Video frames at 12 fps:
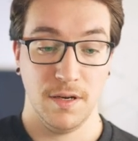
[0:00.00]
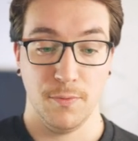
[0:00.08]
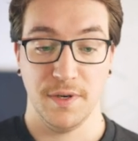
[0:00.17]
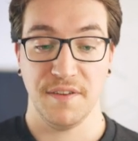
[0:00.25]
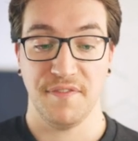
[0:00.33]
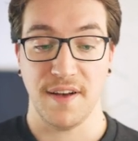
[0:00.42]

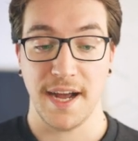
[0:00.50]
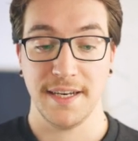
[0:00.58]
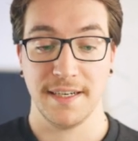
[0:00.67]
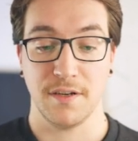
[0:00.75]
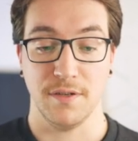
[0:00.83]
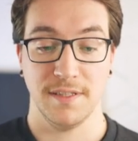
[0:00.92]
We define
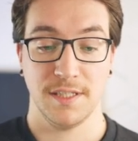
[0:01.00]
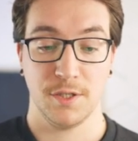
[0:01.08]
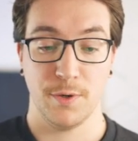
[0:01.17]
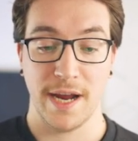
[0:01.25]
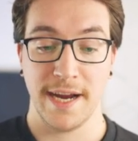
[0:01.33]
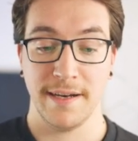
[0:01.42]
a
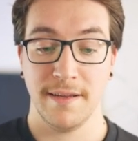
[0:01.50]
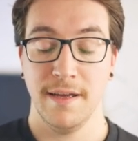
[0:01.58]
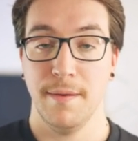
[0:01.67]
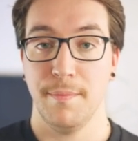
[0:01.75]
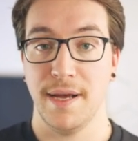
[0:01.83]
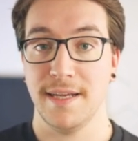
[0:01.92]
constraint
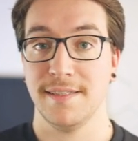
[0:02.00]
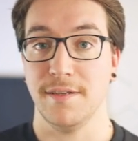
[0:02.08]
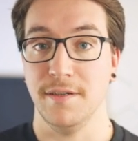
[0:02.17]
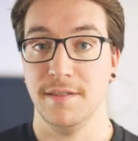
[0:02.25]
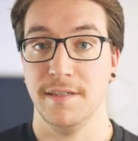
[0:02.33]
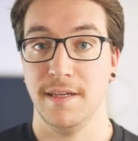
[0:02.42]
based
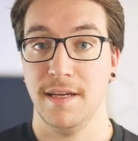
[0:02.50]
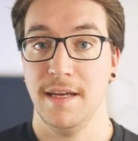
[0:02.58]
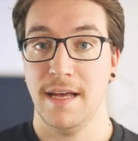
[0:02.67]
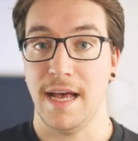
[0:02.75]
on the